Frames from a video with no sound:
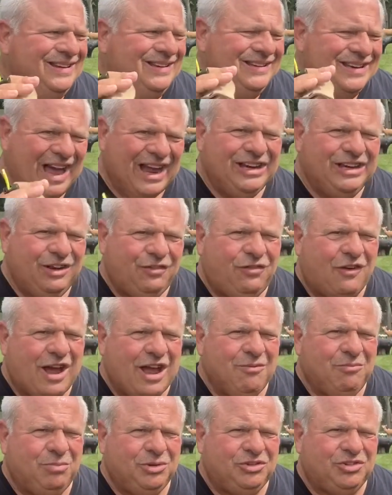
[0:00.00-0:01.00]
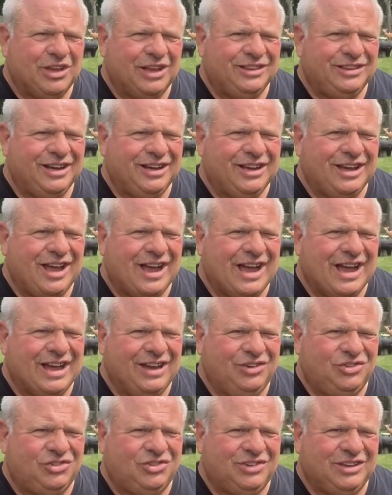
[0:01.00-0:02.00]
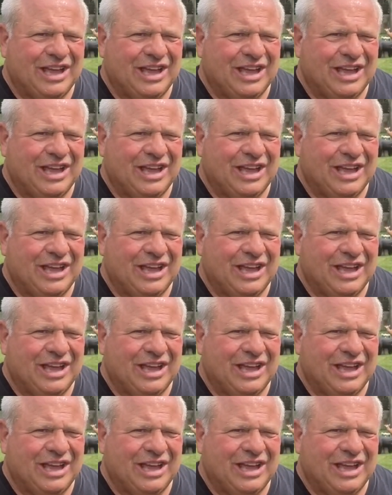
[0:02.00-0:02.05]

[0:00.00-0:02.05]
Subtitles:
95% of the guys